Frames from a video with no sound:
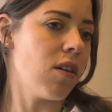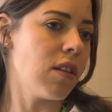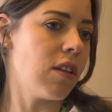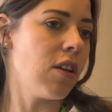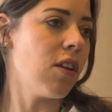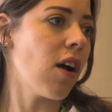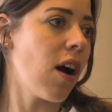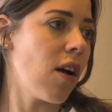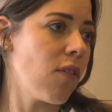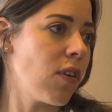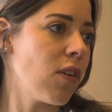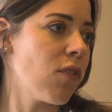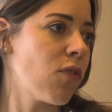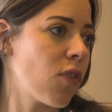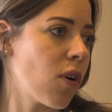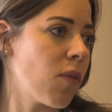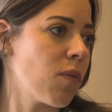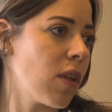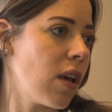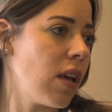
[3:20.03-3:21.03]
Deriving
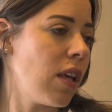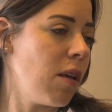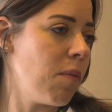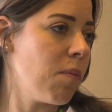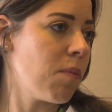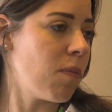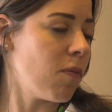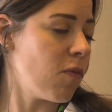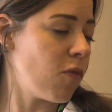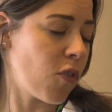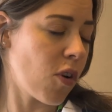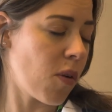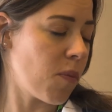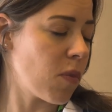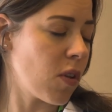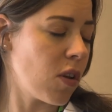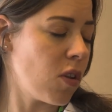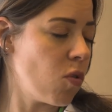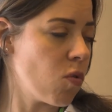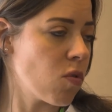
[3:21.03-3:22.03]
from
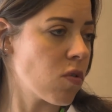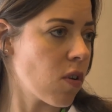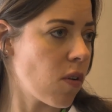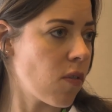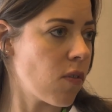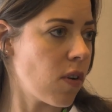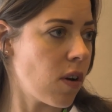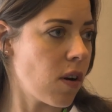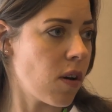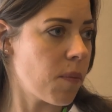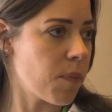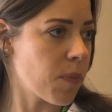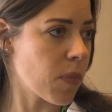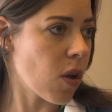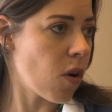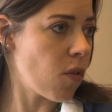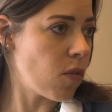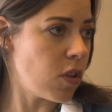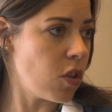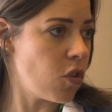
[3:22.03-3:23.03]
the use of
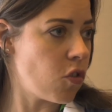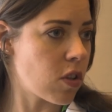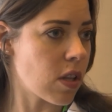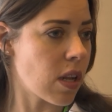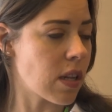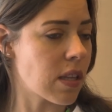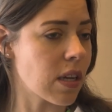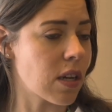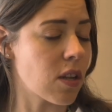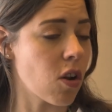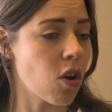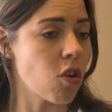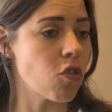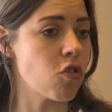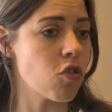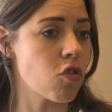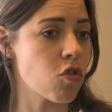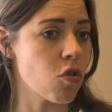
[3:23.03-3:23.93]
digital technology.